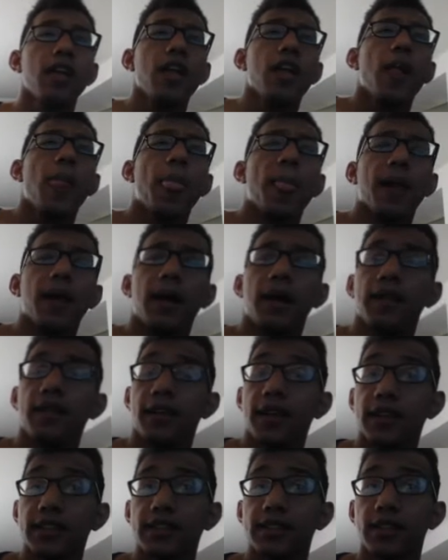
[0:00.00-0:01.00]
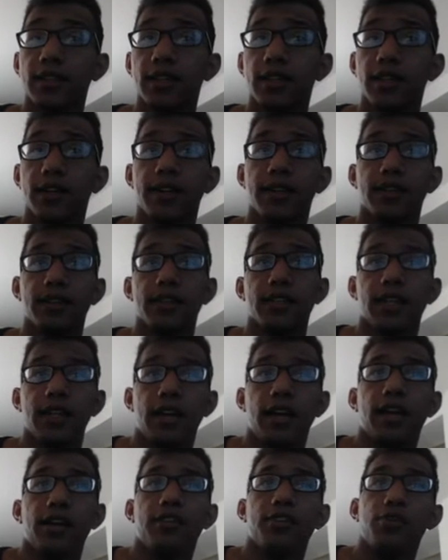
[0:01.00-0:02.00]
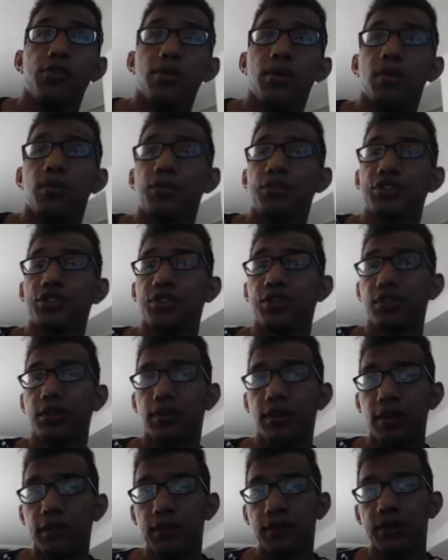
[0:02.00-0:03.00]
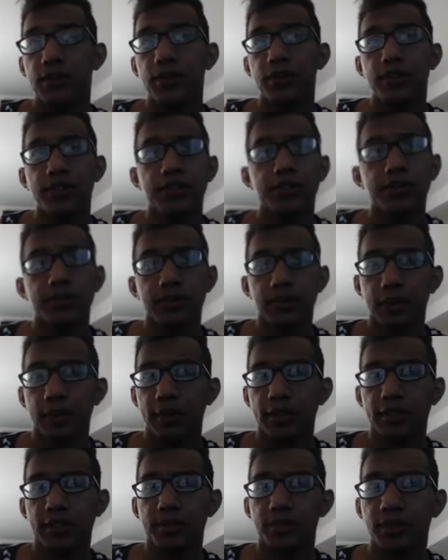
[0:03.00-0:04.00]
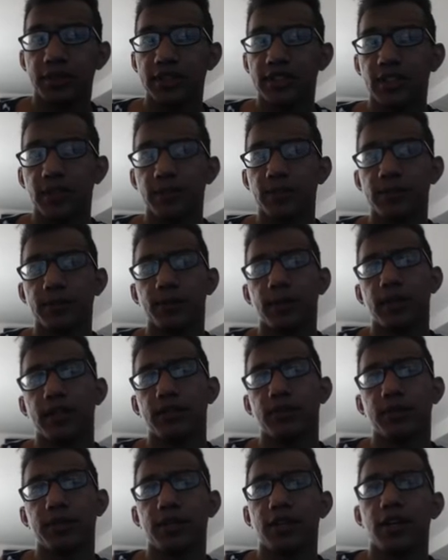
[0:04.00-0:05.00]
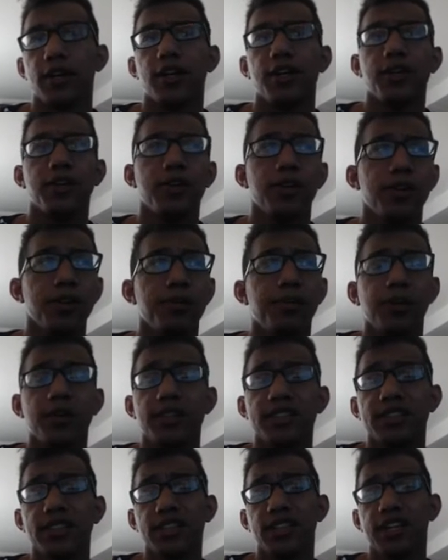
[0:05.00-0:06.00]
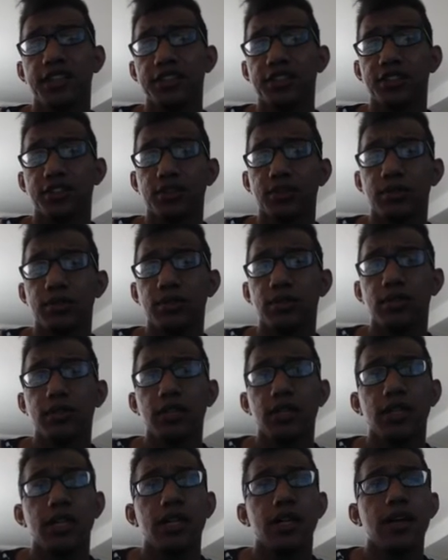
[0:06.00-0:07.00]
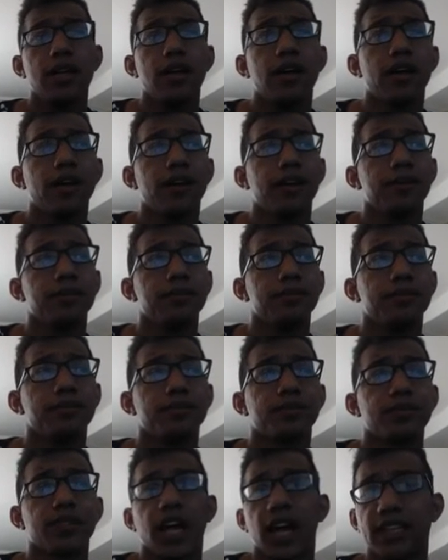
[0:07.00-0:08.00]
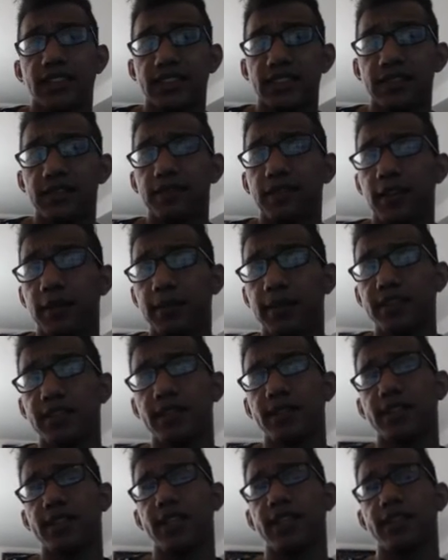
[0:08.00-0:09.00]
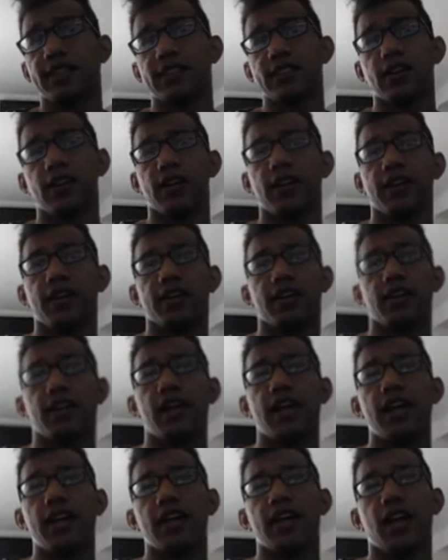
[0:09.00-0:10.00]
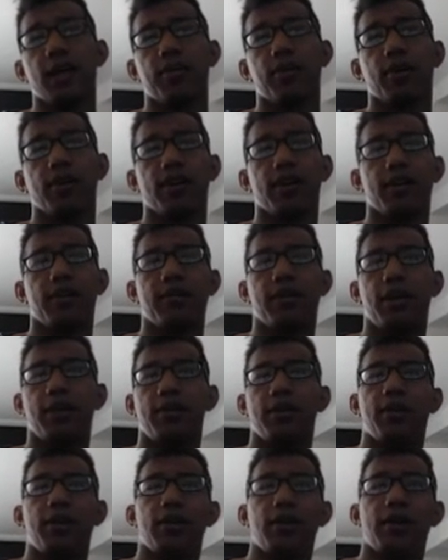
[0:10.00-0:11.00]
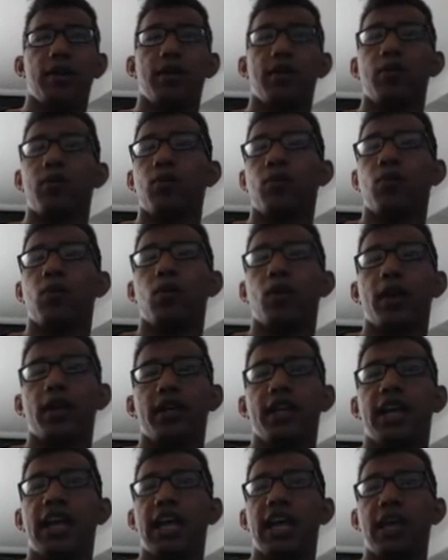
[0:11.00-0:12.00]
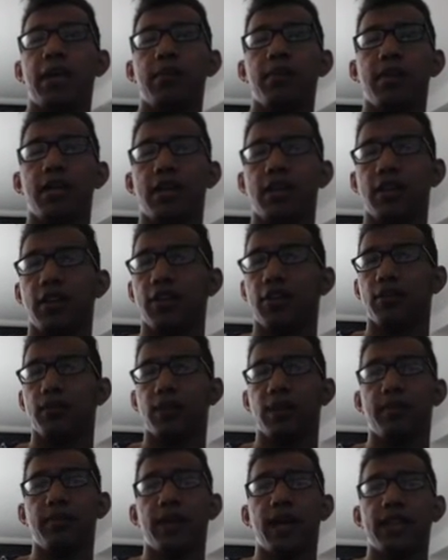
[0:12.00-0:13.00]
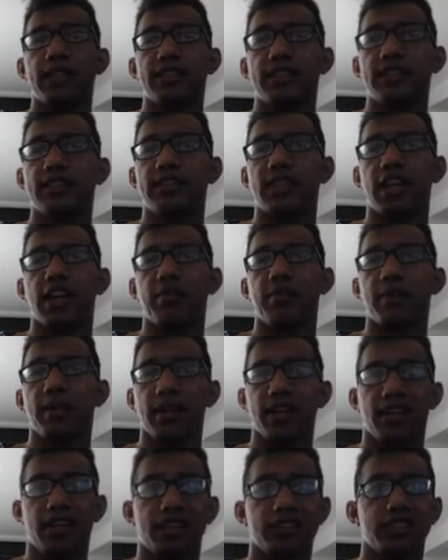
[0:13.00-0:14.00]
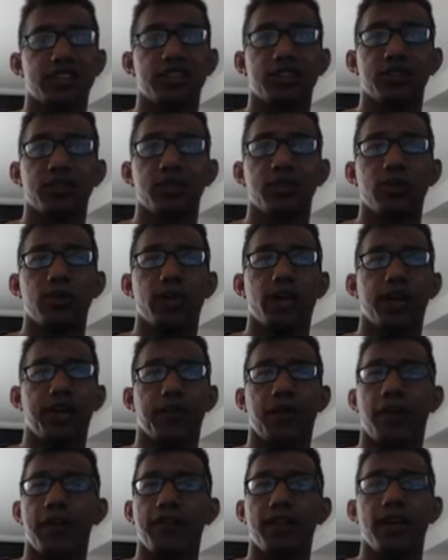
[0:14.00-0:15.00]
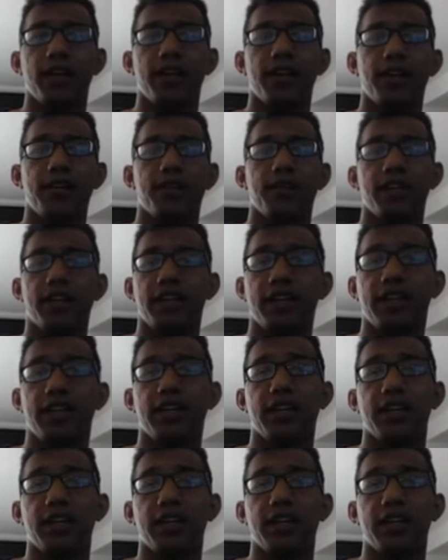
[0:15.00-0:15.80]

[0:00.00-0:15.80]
The next card, 2 of Wind-Secluded Refuge. I mean, it's a pretty self-explanatory card. You could bring this in against control. I didn't find myself sliding this card in a lot. I brought it in maybe 1 game in the 3 matches that I played against control. I found I didn't really need it.